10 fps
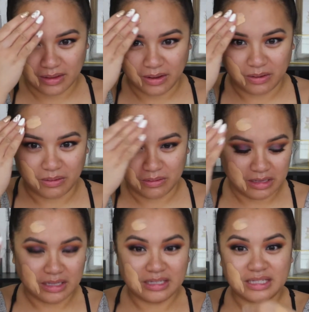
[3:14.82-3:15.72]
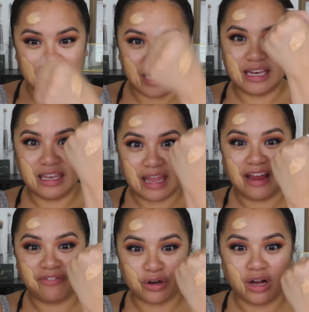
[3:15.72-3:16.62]
Oh. See, and I
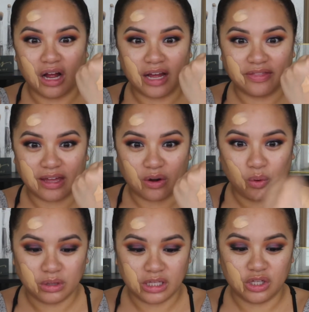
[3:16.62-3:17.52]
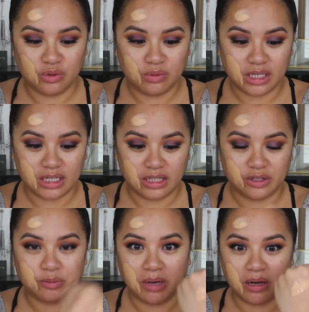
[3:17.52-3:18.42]
forgot that only you need a
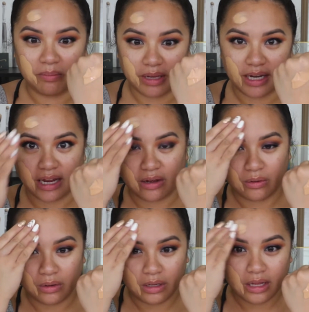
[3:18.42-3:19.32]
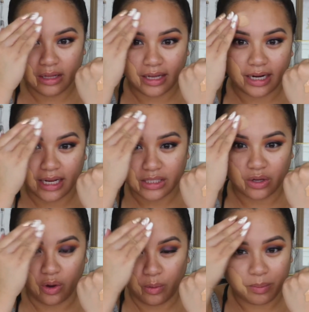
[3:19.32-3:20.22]
little pump, and now that I had
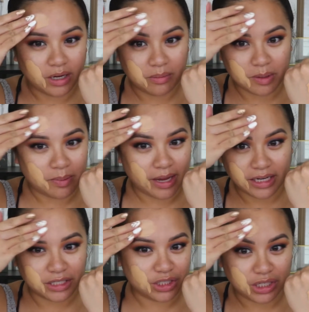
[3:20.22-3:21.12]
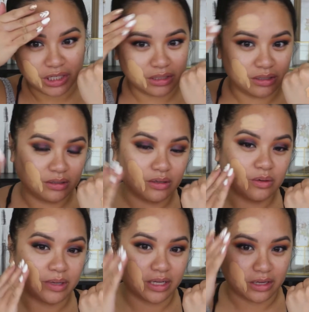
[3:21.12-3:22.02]
to open up the packaging, oh
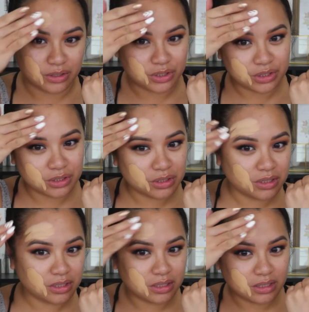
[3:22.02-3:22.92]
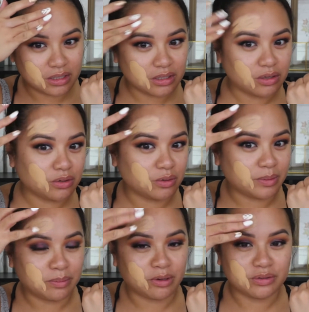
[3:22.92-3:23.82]
my gosh. Oh no, my
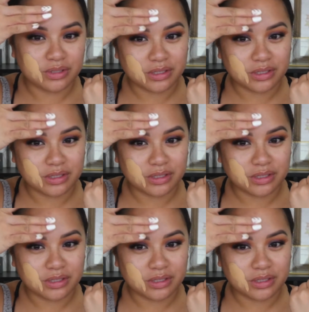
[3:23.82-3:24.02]
brows.